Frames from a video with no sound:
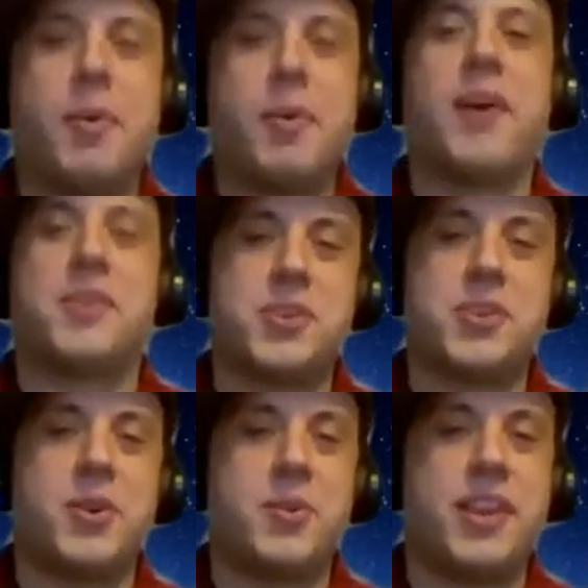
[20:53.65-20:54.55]
the punk
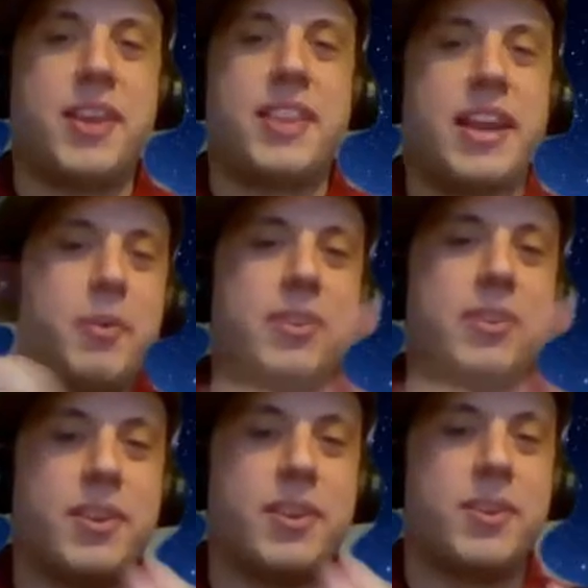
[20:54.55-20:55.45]
show, and then I went
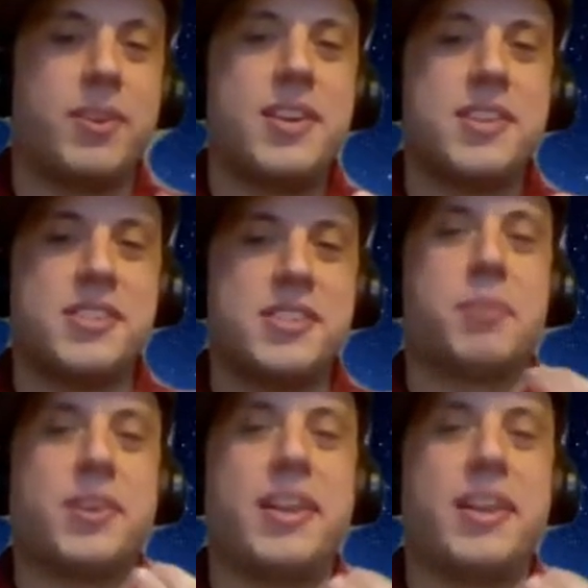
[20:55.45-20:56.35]
to your
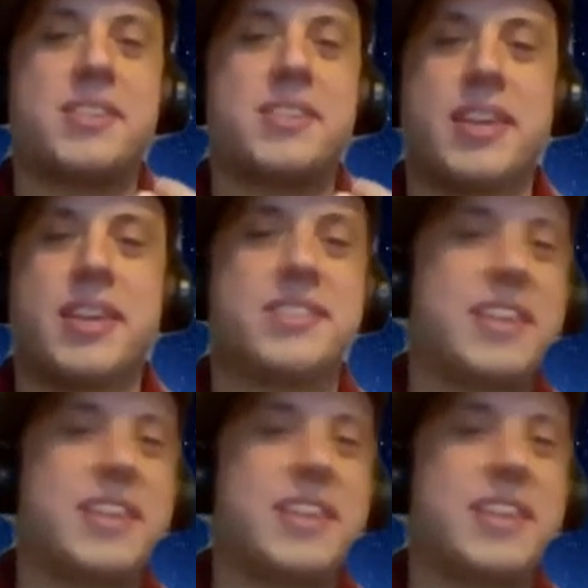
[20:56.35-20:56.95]
Zumba class. So like